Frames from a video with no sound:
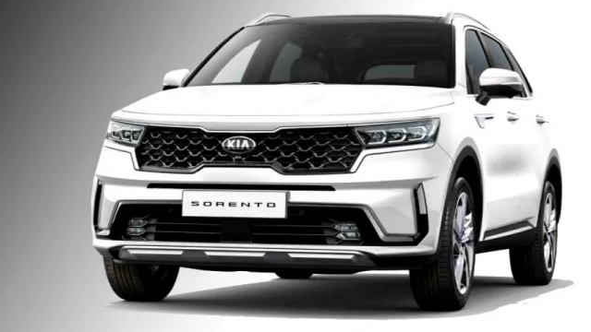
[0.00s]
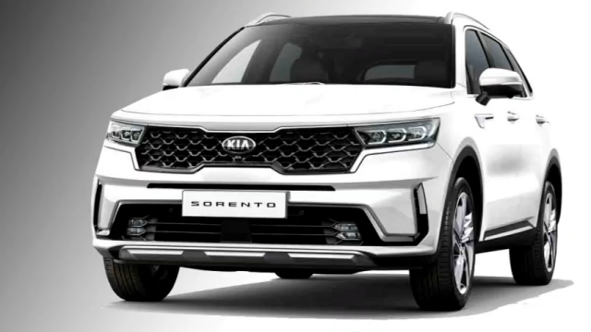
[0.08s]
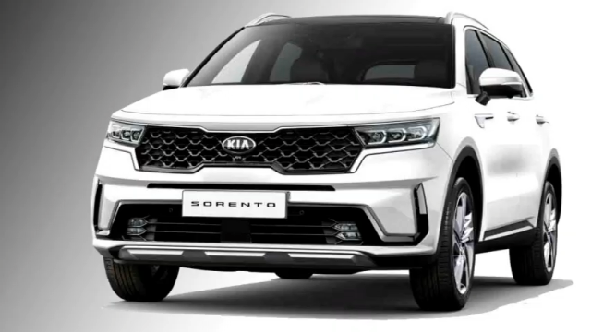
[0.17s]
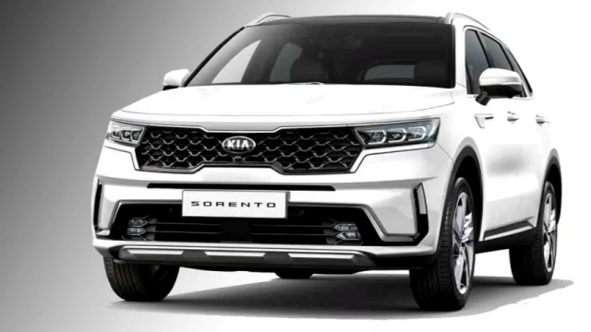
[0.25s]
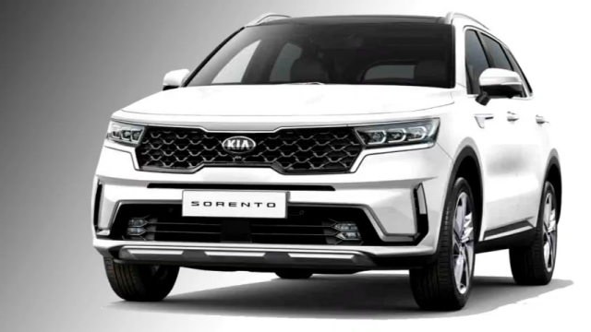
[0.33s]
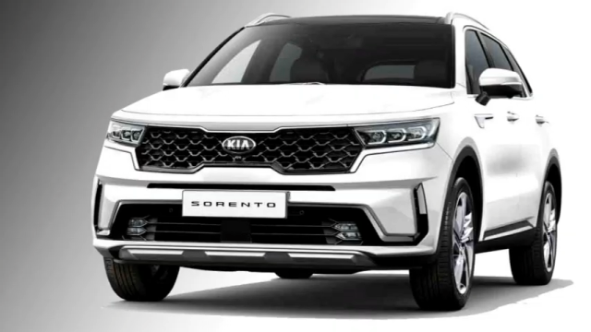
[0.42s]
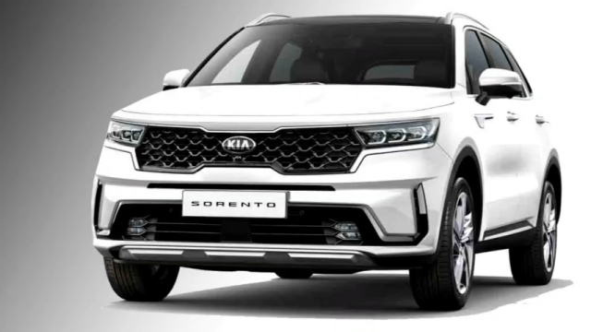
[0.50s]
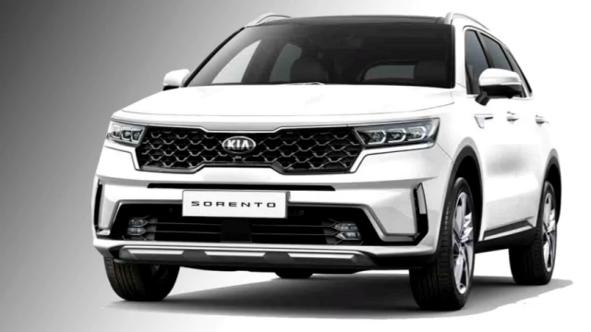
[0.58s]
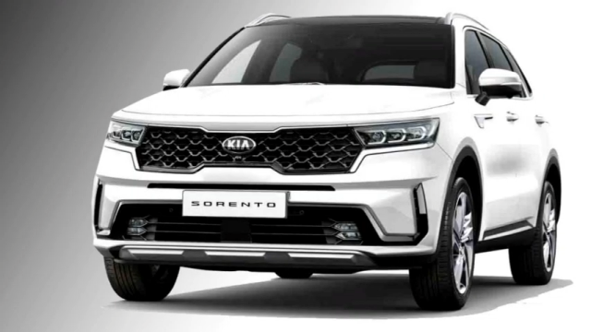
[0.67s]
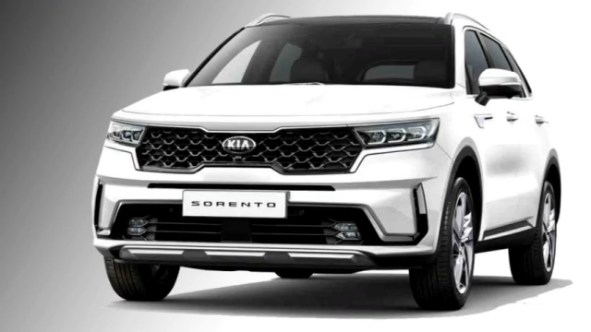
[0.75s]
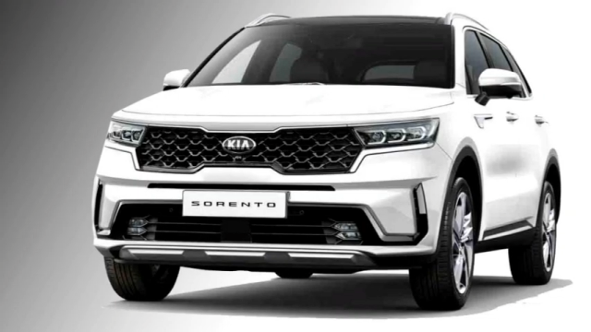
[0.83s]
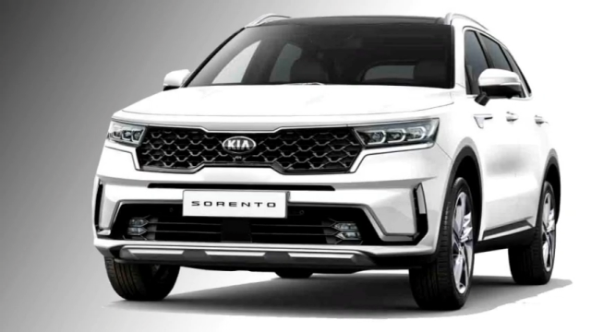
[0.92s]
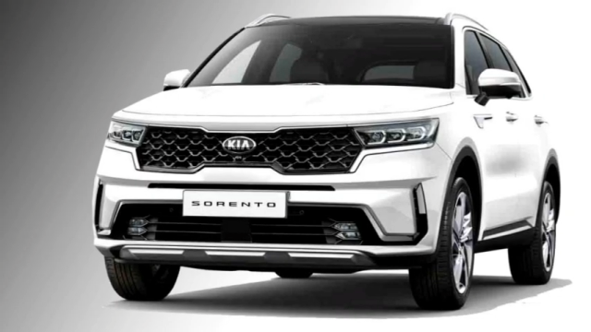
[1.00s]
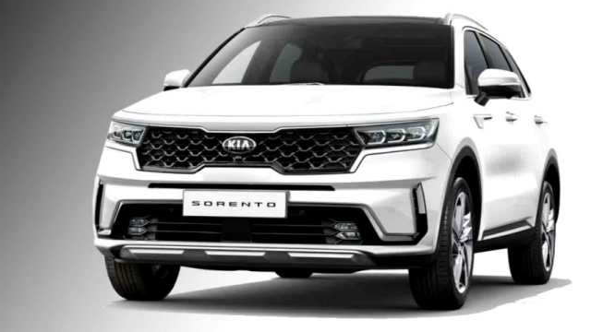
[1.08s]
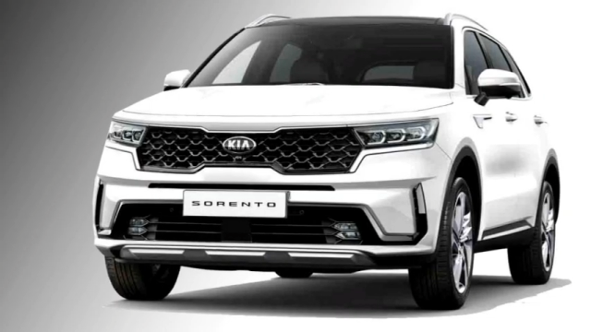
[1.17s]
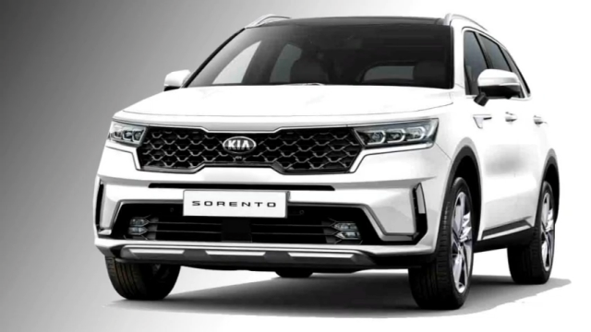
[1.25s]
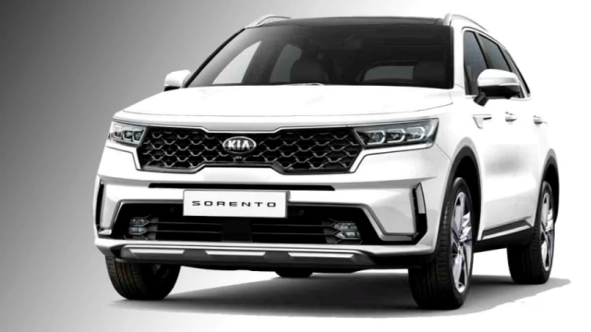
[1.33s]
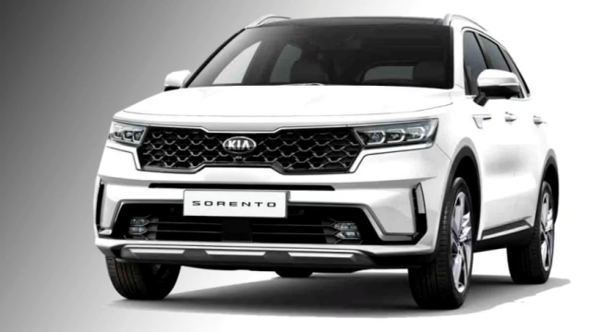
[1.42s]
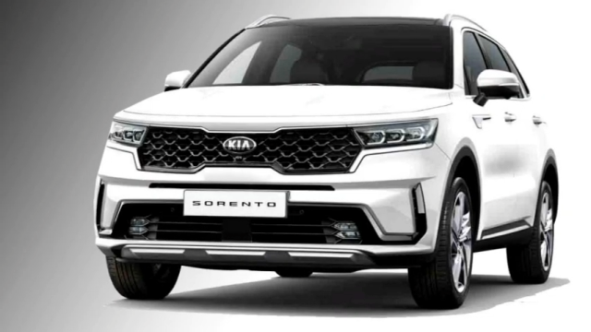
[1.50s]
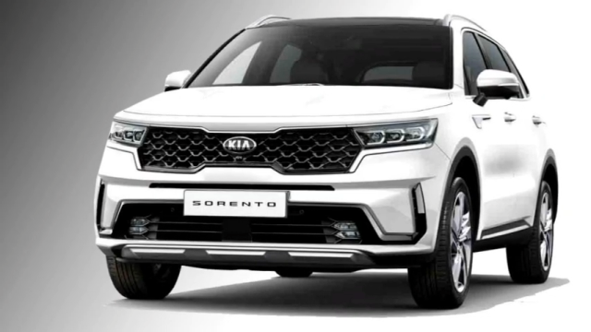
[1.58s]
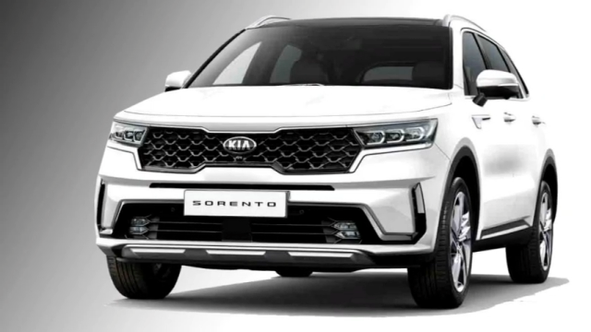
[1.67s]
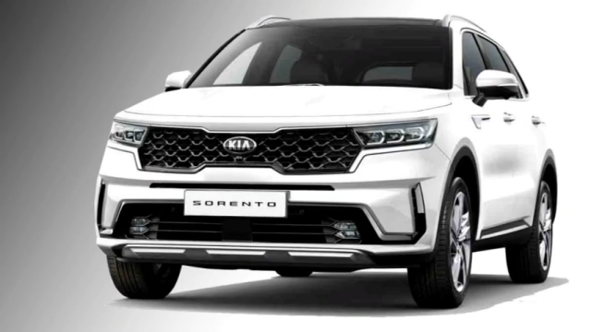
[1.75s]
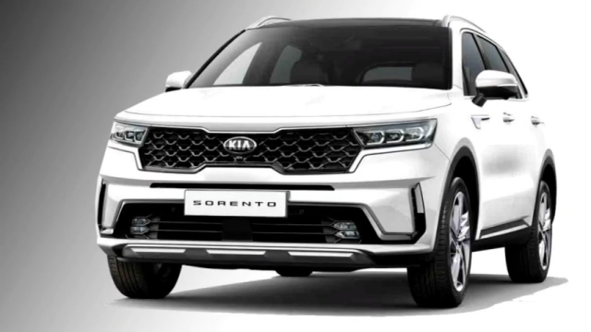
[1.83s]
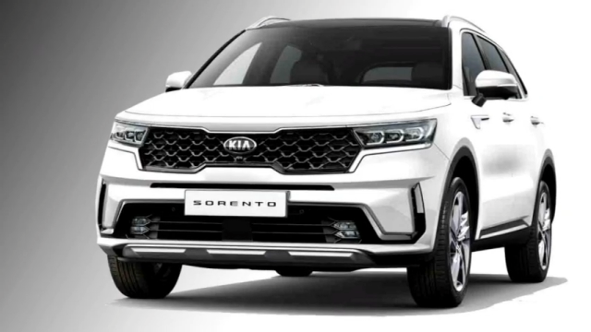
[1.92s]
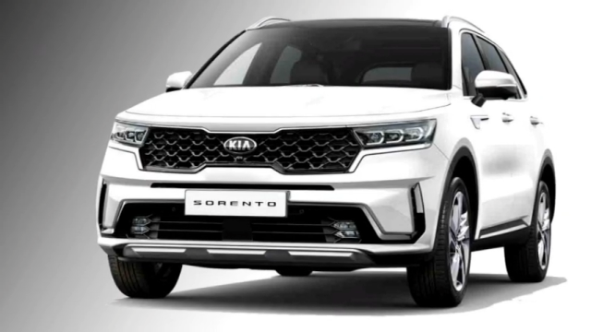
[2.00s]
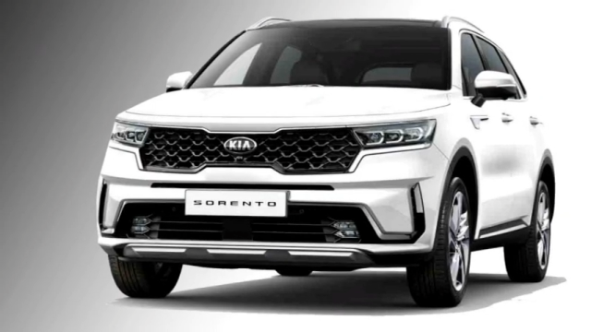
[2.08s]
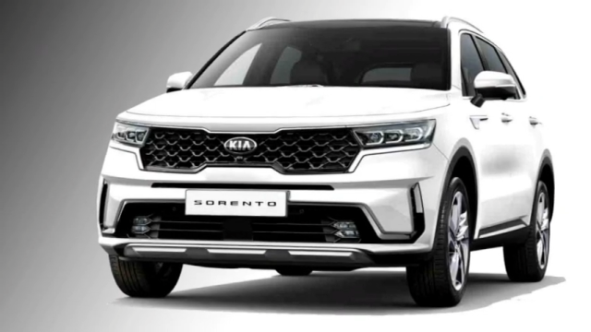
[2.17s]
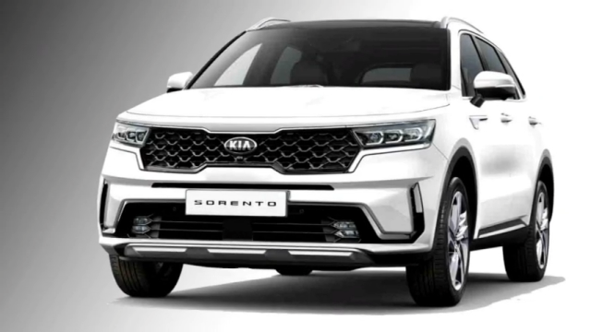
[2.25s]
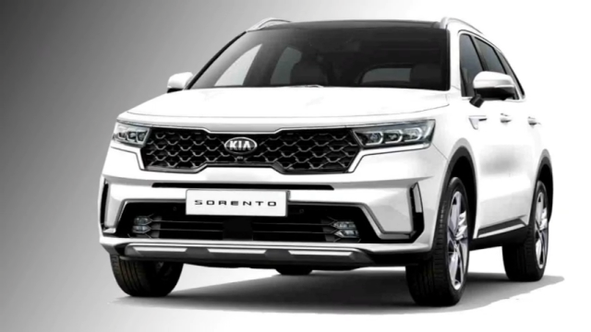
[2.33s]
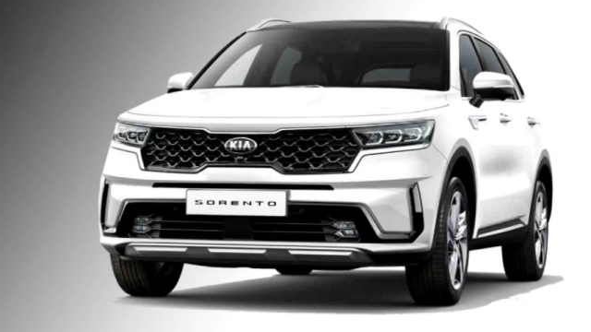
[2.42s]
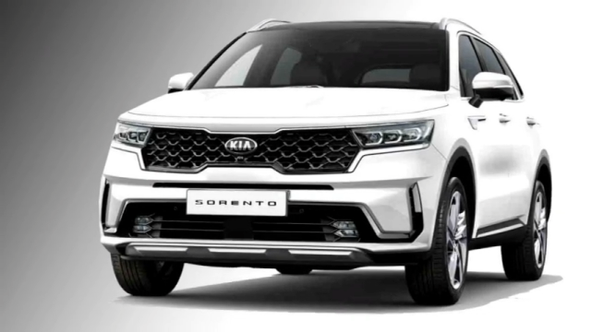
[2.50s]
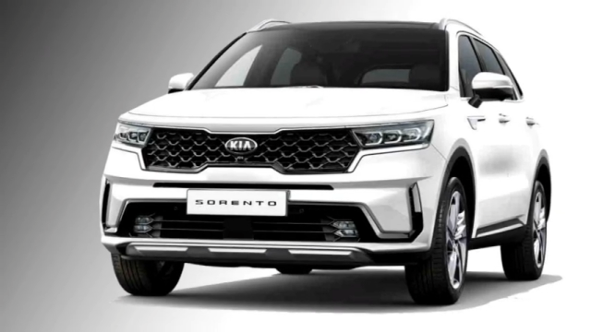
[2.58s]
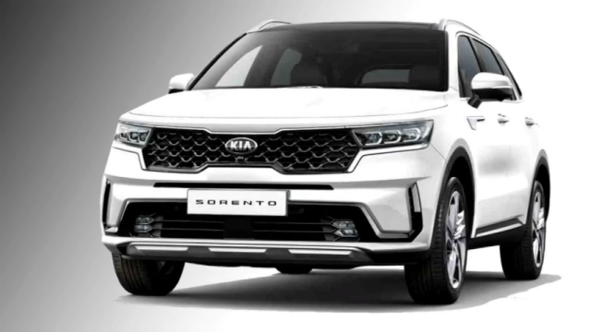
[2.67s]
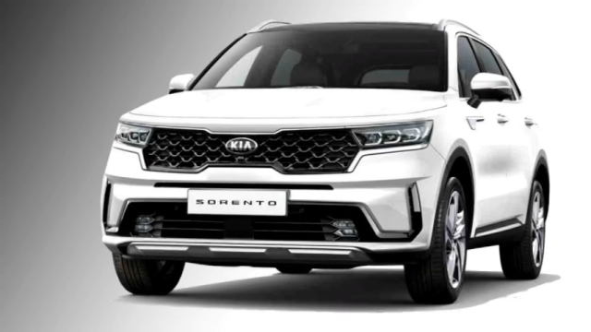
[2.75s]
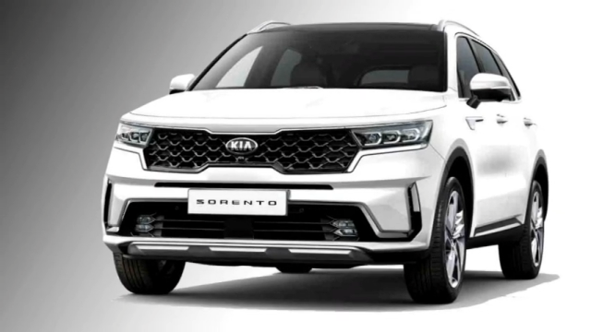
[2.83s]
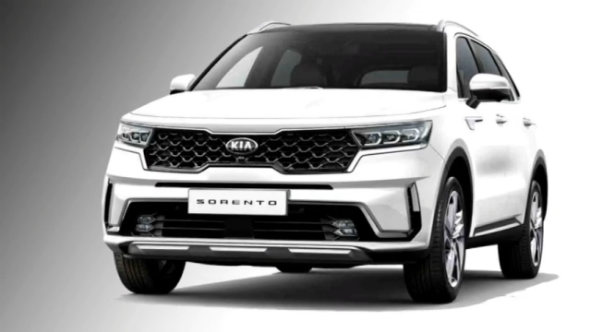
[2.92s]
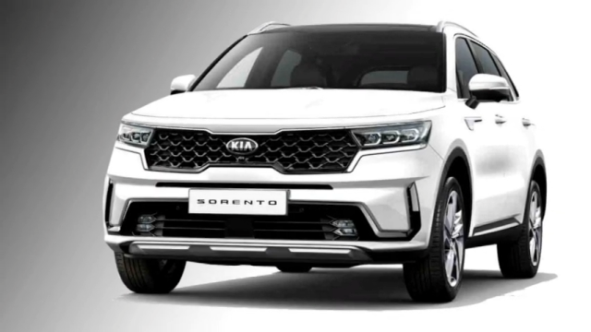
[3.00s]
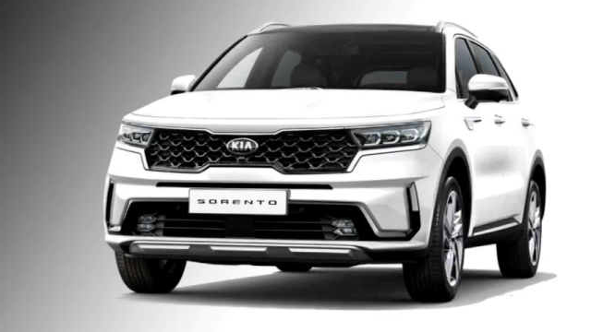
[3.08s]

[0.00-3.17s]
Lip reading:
Nobody's mouth can be seen.